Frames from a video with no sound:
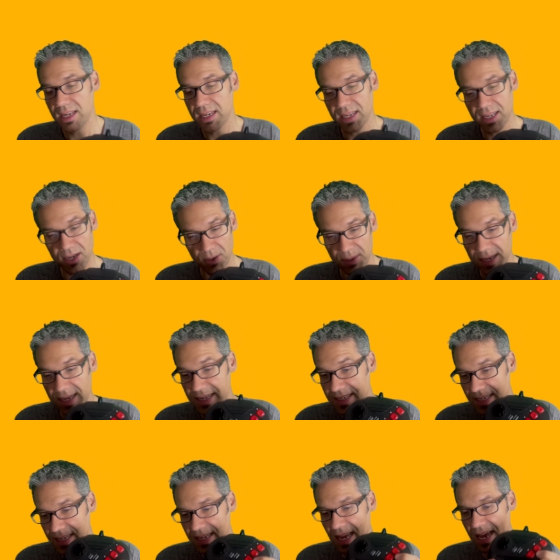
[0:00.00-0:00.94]

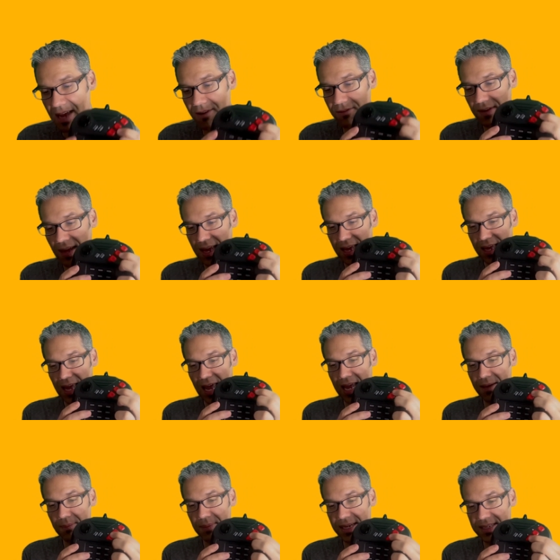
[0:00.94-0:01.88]
it did have
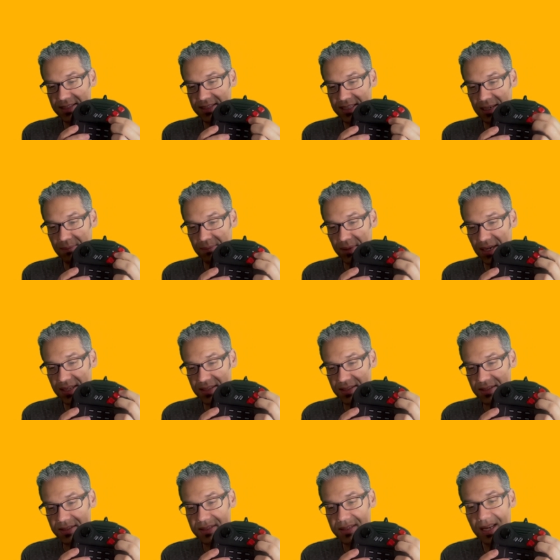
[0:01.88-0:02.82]
A, B, and C
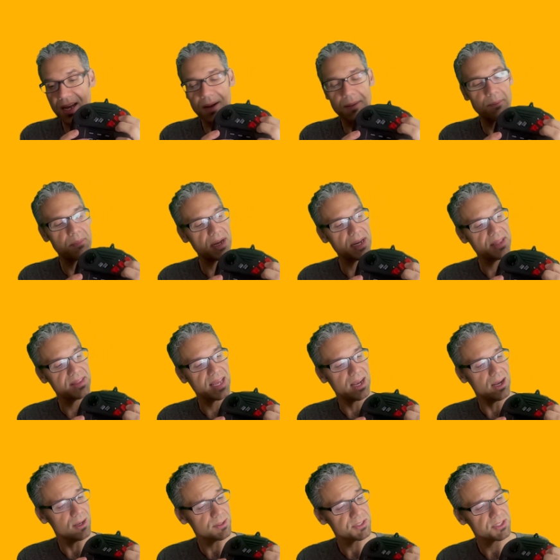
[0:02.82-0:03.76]
buttons, but
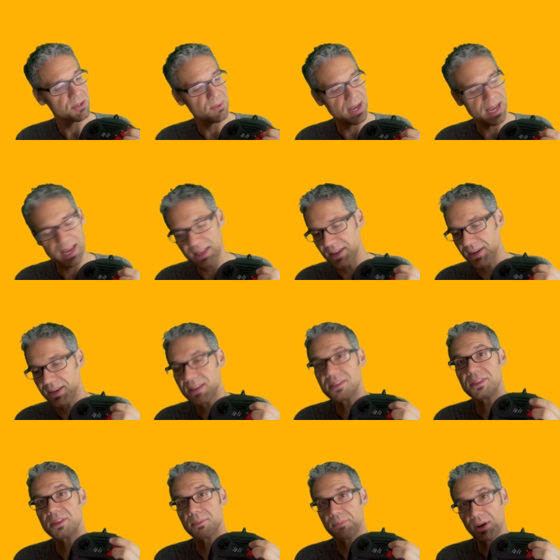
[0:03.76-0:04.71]
they also had
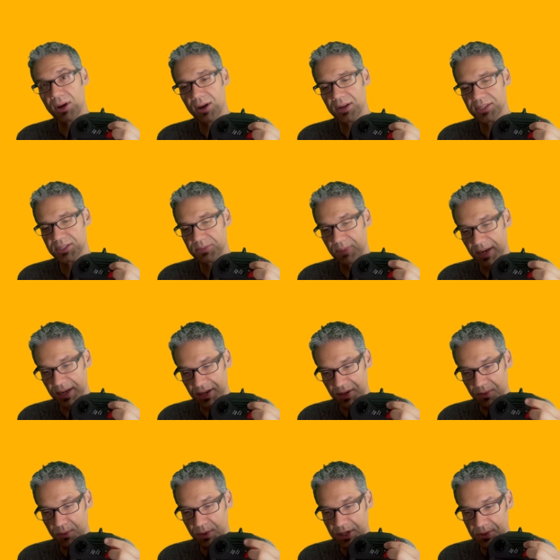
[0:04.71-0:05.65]
the pause button,
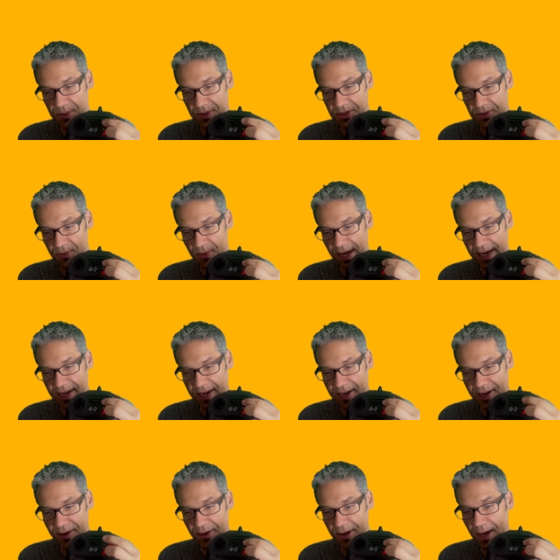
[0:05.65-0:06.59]
which was right
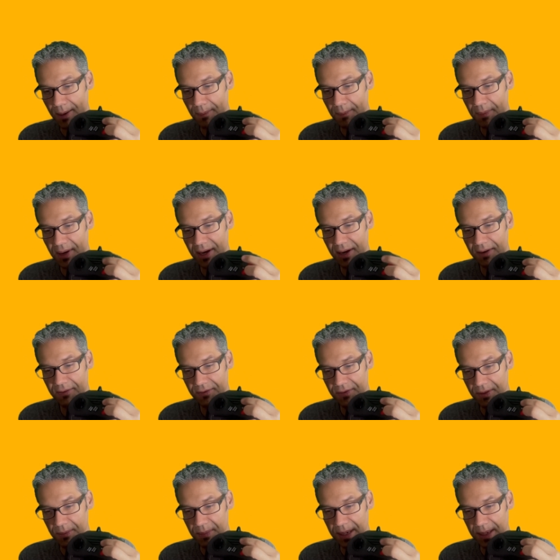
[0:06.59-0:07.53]
here
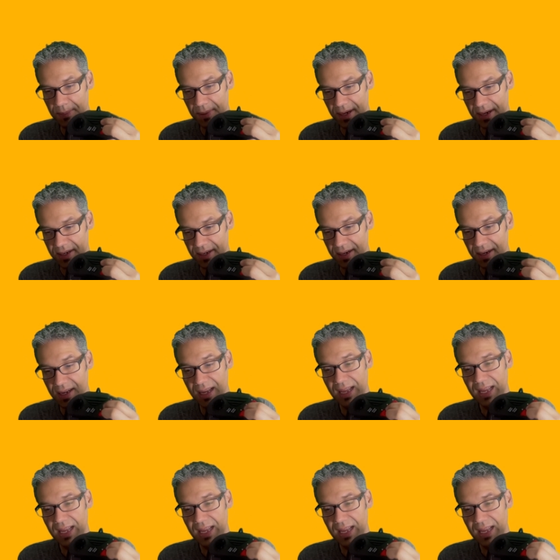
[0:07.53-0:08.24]
above the B button.